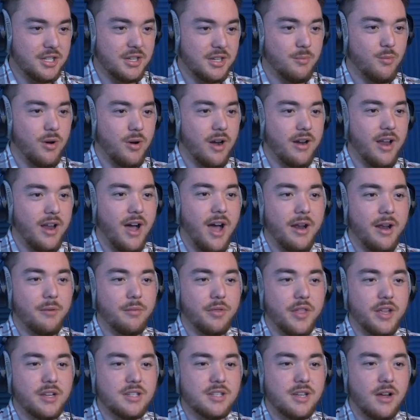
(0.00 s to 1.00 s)
somewhere. No, I
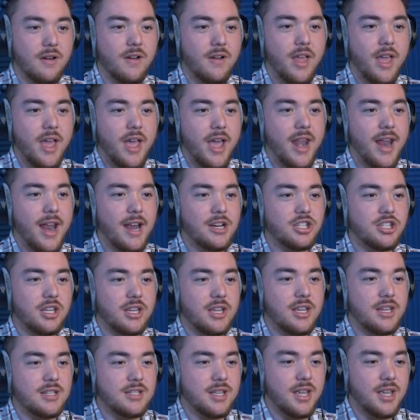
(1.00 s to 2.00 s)
don't think so. And actually he's